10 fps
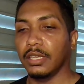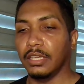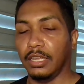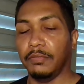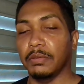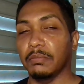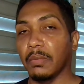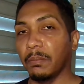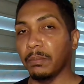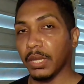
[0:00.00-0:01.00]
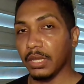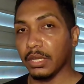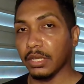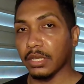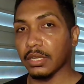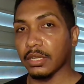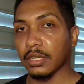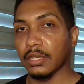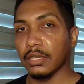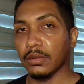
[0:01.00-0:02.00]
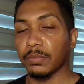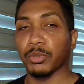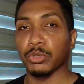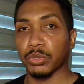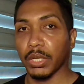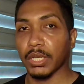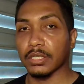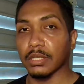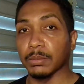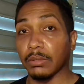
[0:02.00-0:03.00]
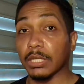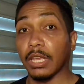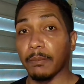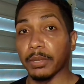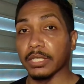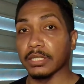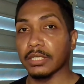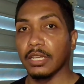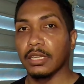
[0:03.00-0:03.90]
It even made or persuaded some TV companies